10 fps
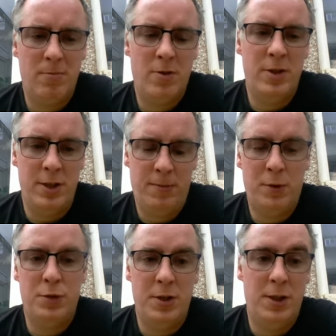
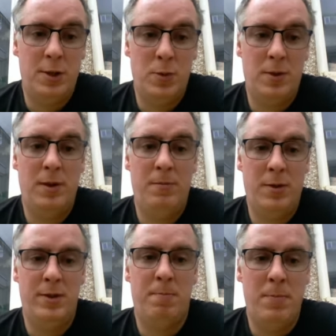Because it's frosted as
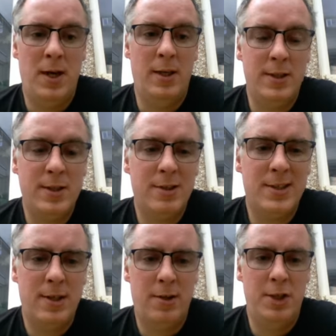well, even though it's
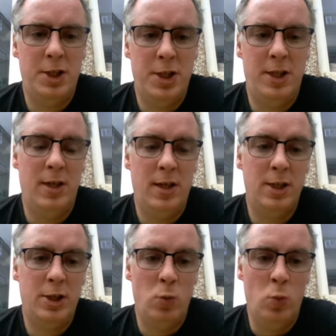matte, it's got a slight sheen.